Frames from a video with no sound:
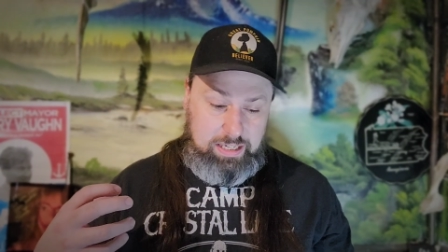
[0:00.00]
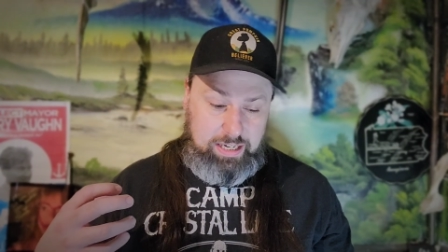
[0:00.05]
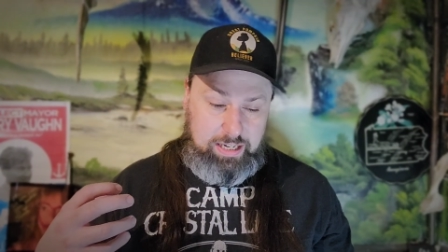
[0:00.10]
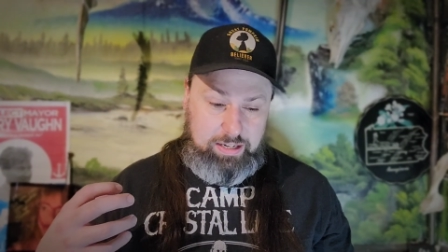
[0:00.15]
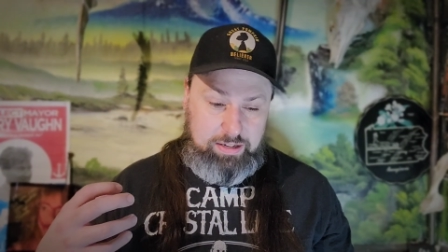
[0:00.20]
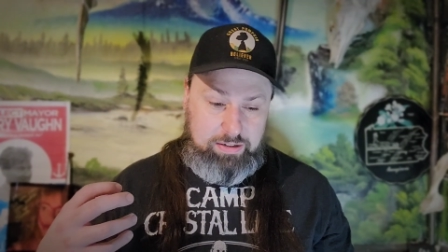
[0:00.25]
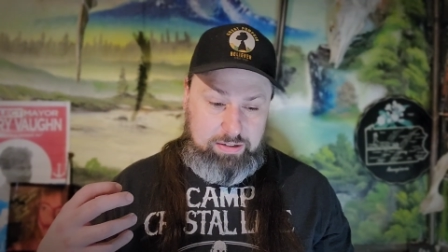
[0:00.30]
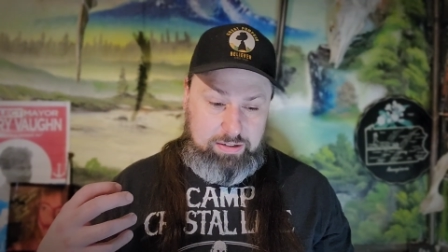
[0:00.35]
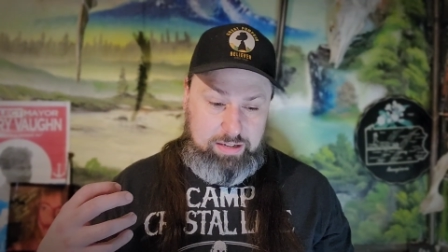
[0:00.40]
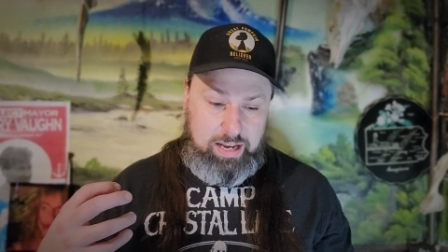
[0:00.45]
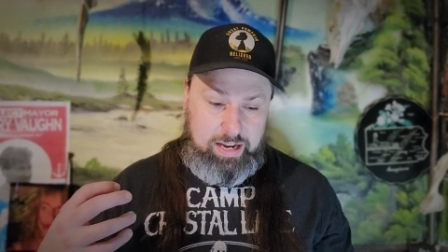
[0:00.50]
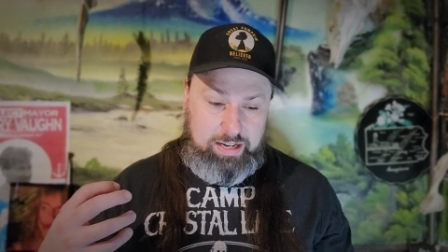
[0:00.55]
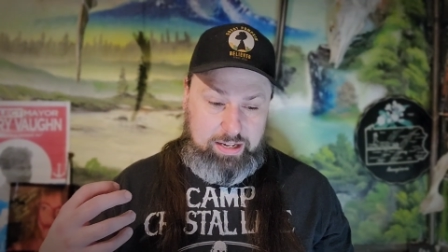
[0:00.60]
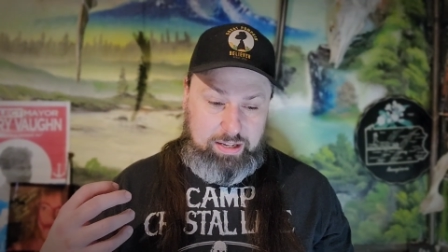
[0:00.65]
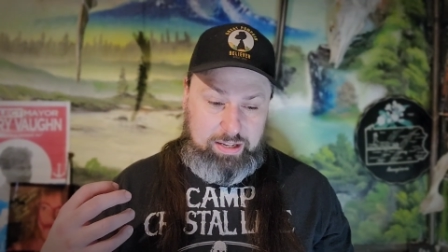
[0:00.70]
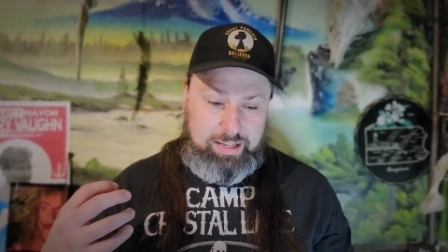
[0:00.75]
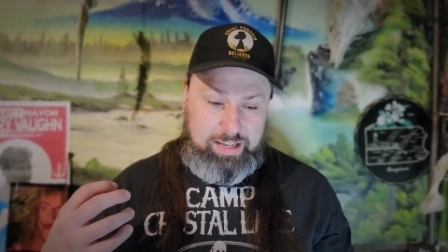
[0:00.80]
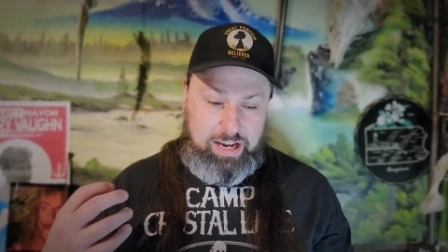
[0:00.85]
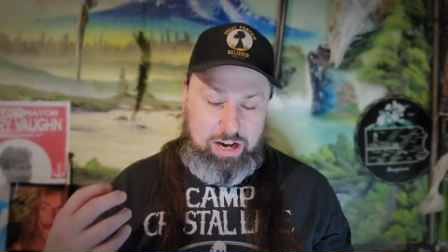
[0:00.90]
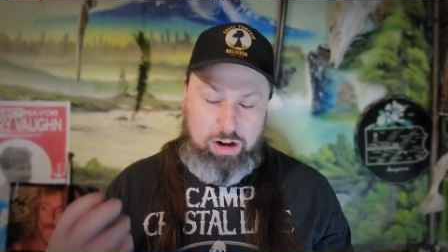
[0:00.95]
in like
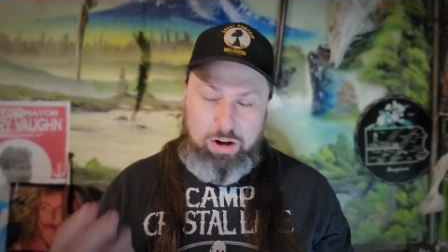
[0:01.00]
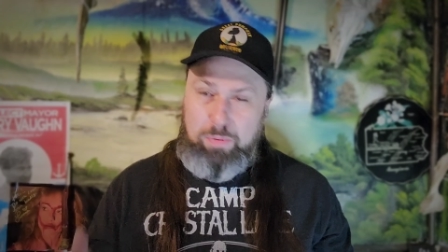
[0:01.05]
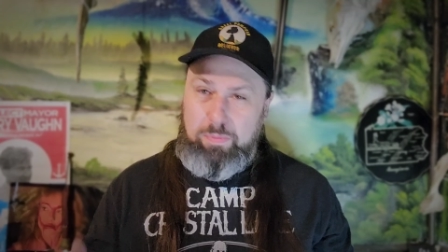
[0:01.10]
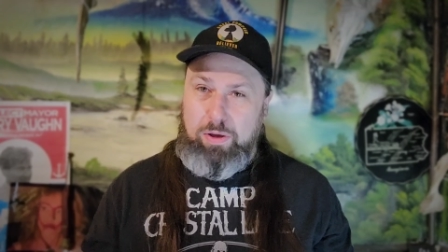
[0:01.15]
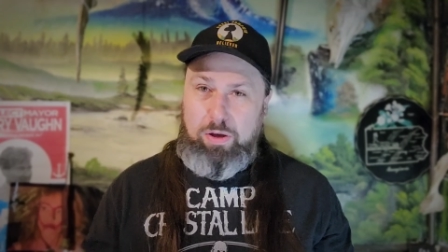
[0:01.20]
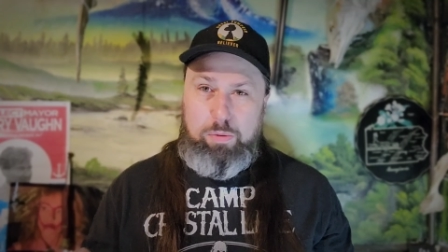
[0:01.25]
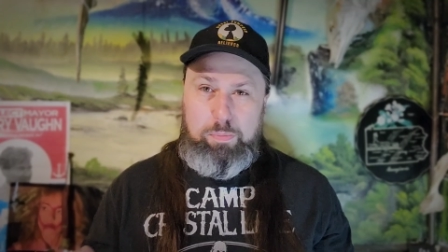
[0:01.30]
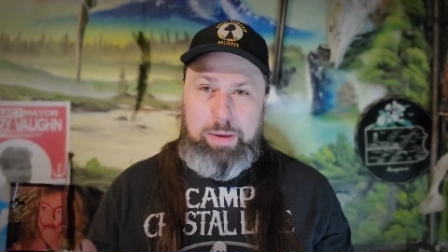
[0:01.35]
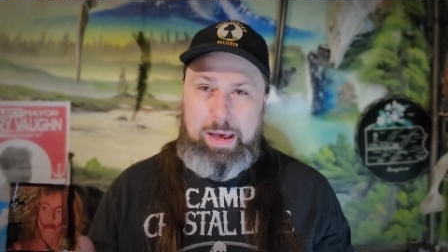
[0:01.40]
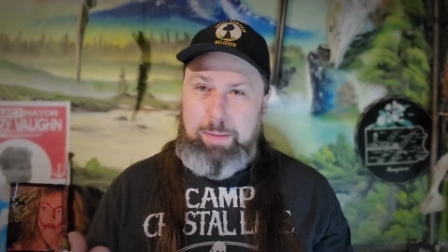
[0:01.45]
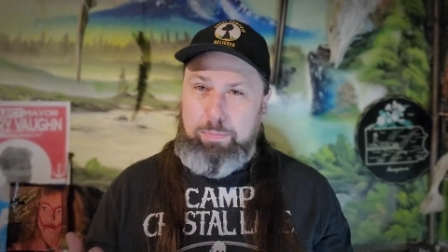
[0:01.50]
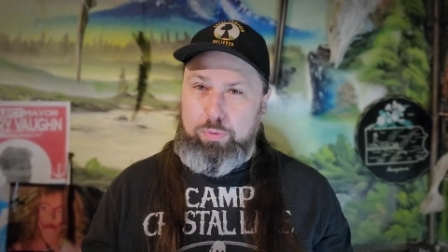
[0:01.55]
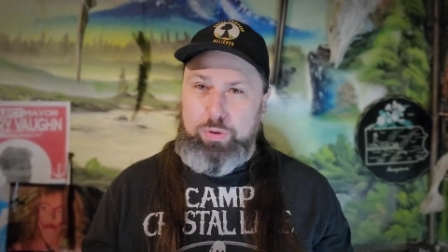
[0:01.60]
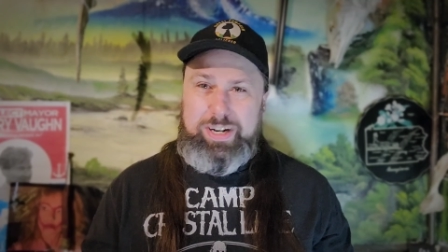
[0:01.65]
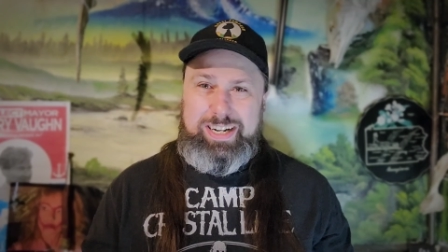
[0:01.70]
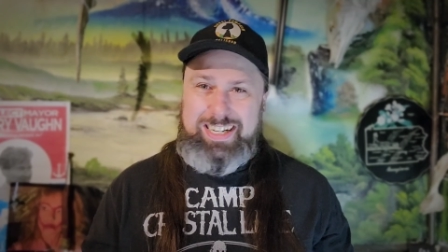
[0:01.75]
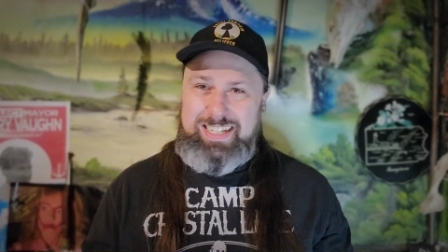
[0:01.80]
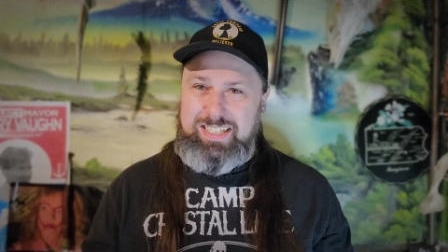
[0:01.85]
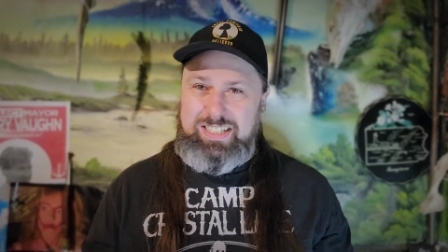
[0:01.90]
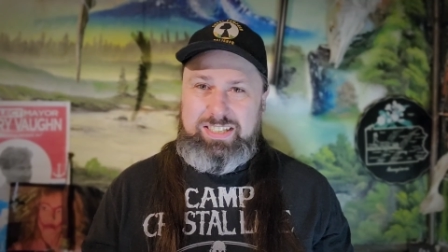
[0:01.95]
caramel
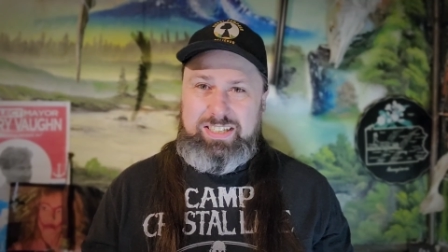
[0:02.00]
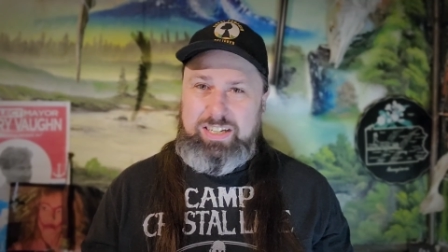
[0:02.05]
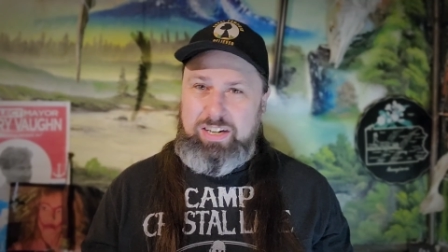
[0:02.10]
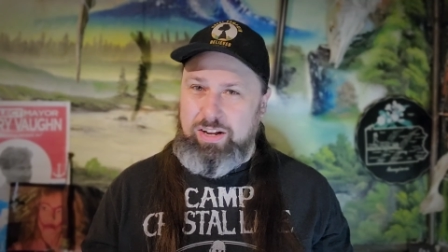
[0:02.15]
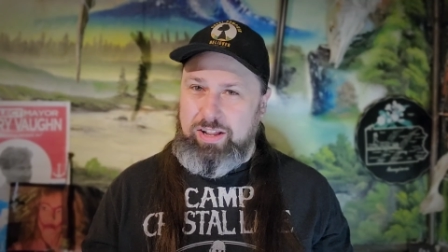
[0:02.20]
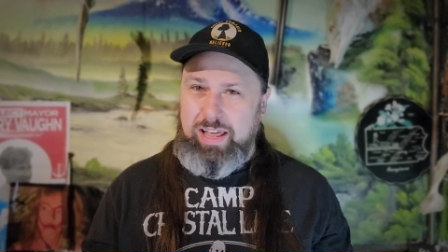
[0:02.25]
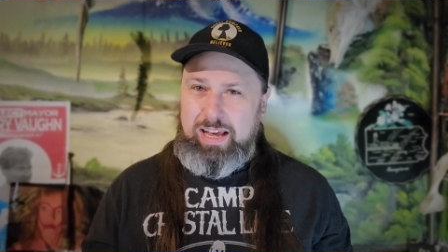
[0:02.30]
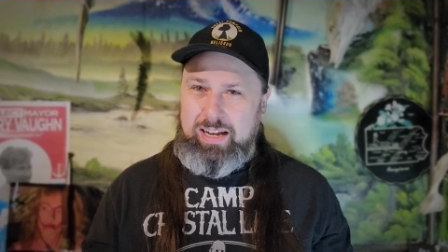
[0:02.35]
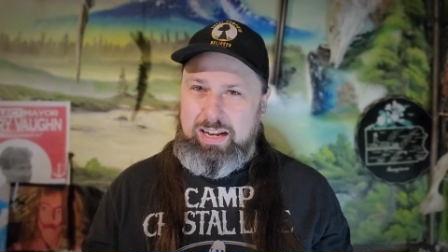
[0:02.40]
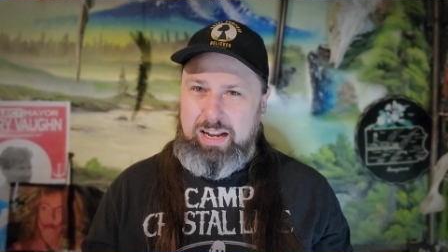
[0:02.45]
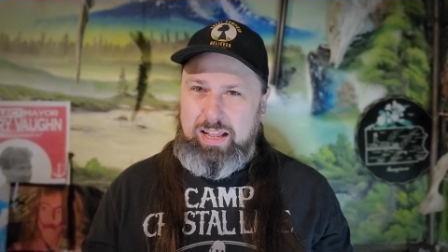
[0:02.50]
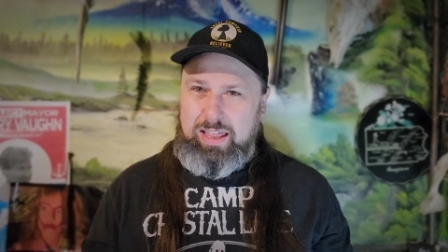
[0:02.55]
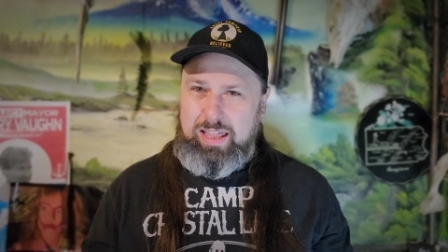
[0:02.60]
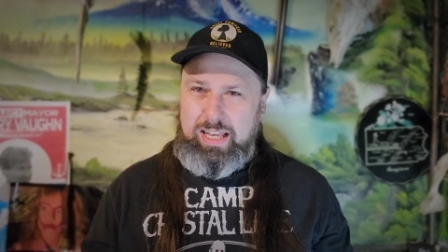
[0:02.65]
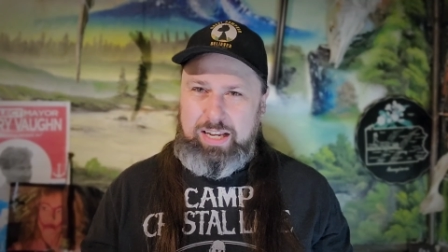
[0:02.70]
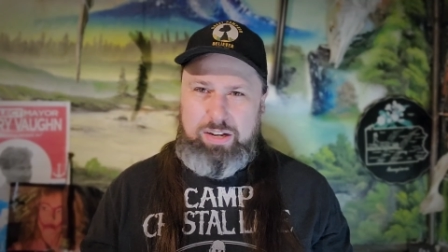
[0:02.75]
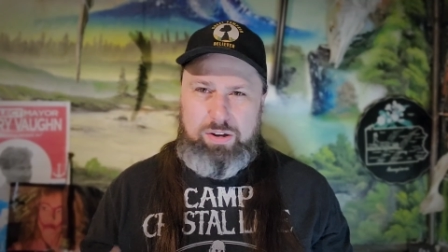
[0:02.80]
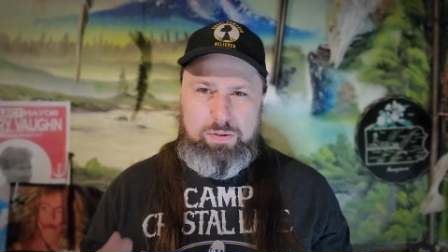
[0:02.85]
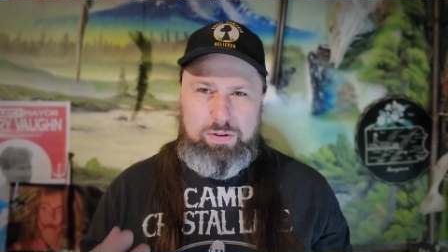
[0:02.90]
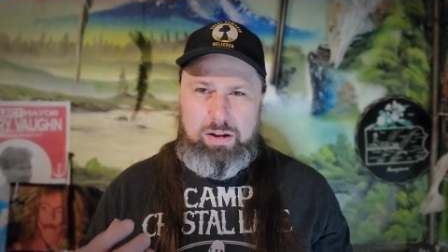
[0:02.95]
pepperiness, you know that kind of
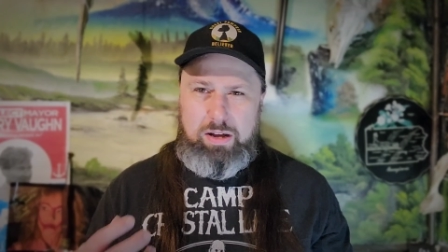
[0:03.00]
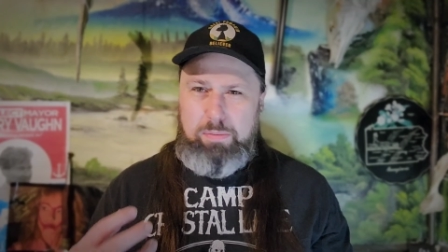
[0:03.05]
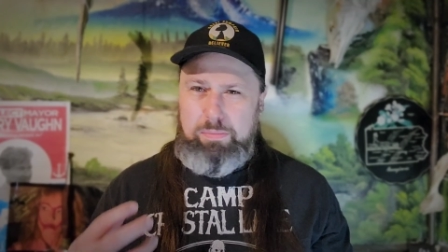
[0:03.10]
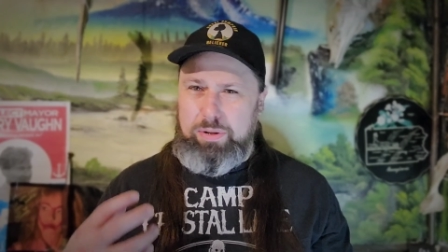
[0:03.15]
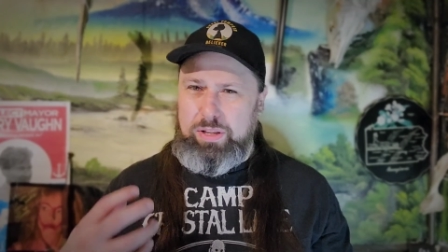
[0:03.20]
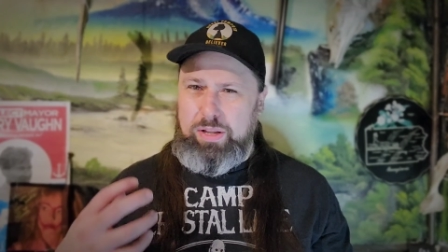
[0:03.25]
thing going on.